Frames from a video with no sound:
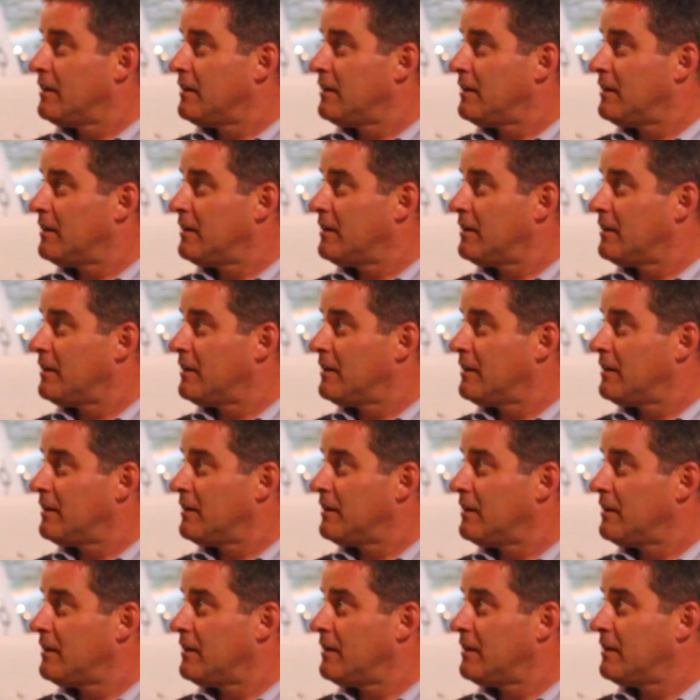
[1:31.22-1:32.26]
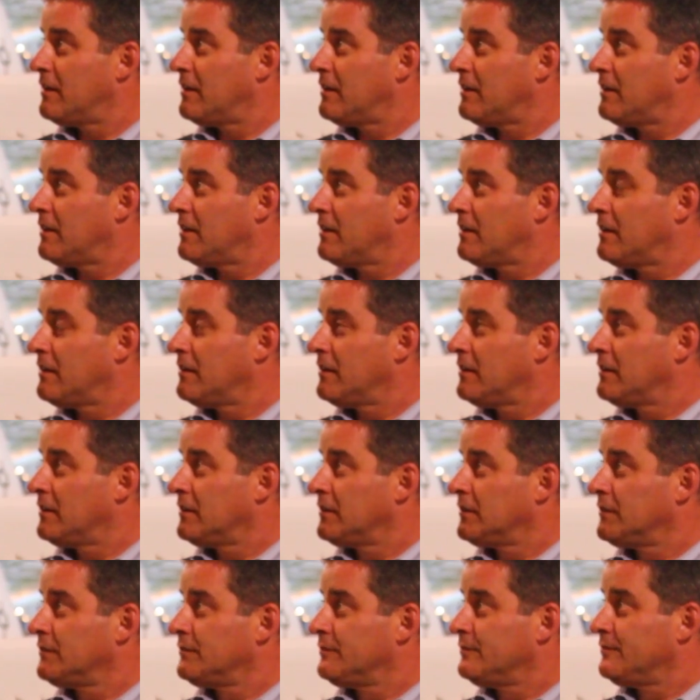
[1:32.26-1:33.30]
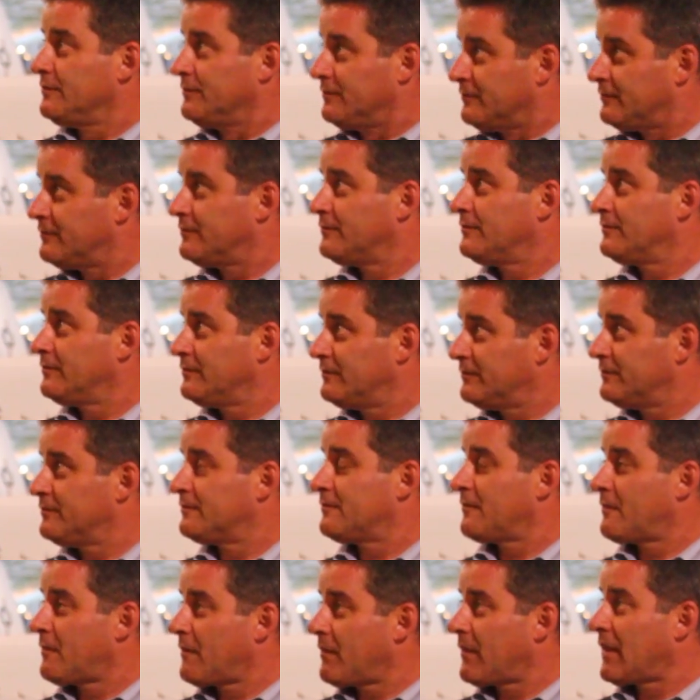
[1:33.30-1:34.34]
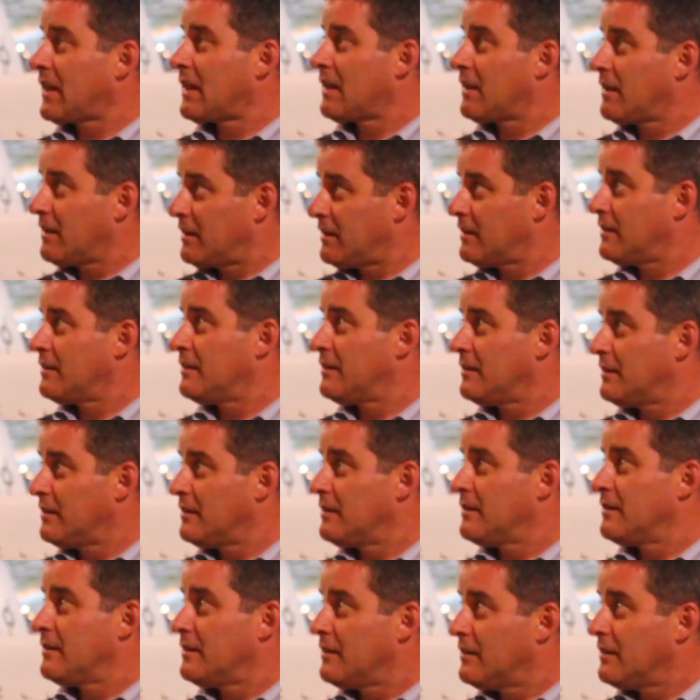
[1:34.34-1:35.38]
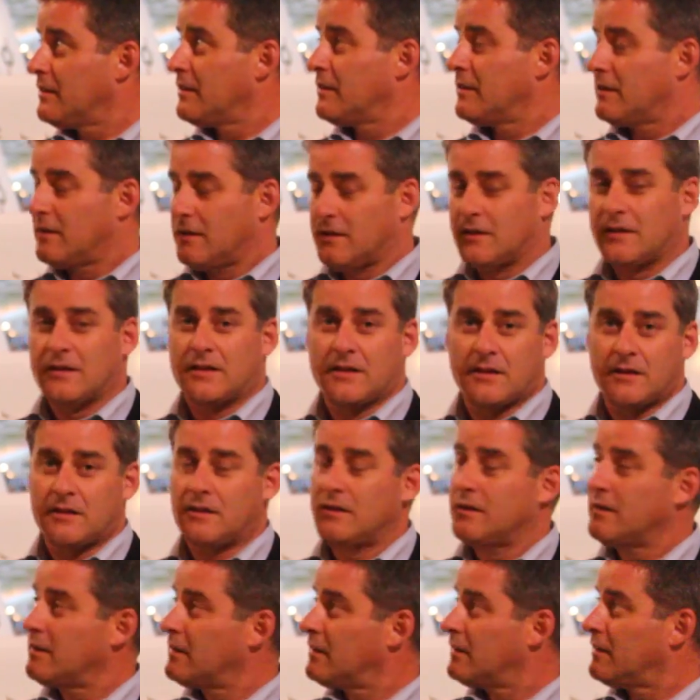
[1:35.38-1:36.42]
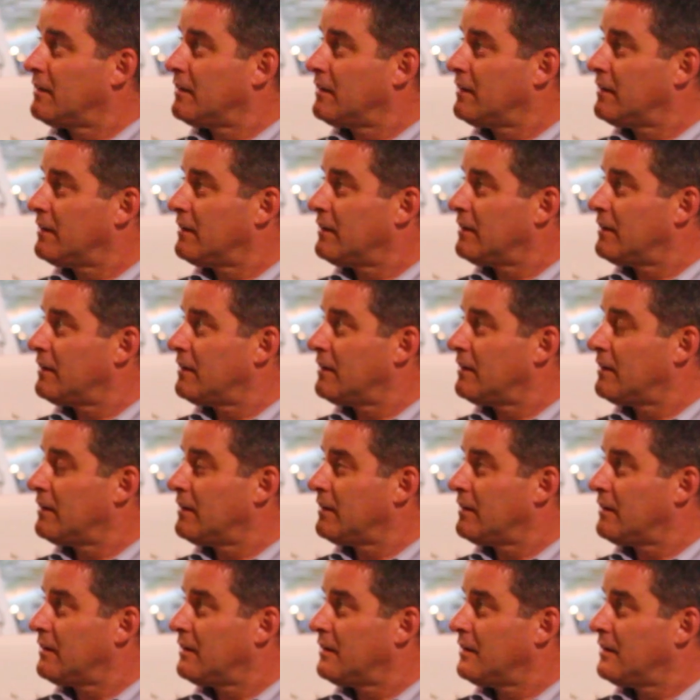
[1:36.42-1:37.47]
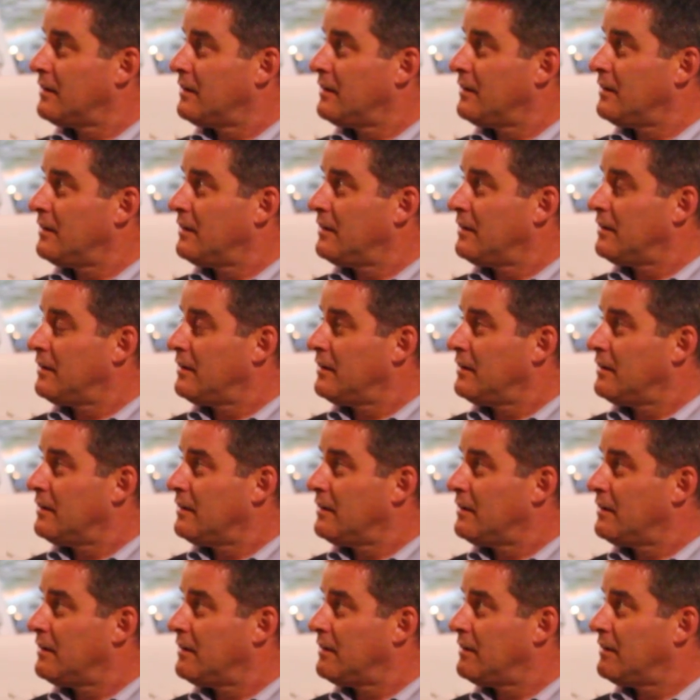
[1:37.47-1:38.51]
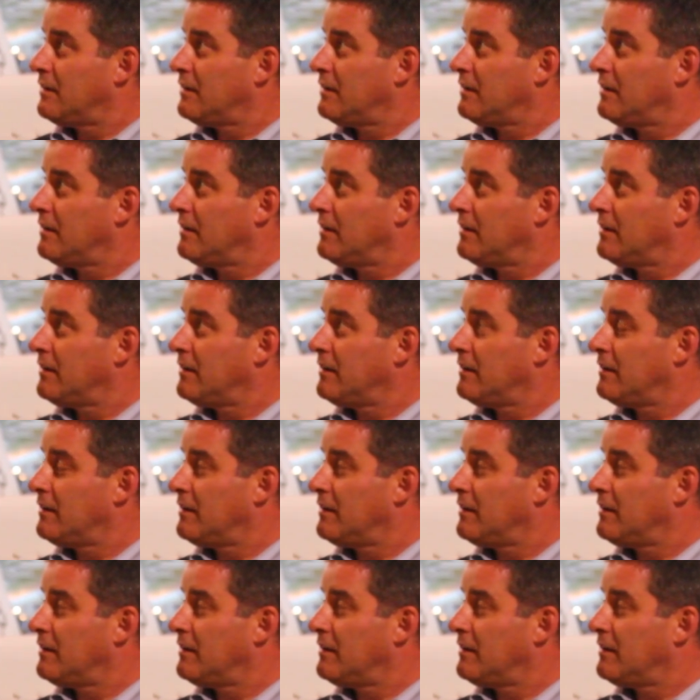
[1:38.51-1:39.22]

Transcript: This person isn't speaking.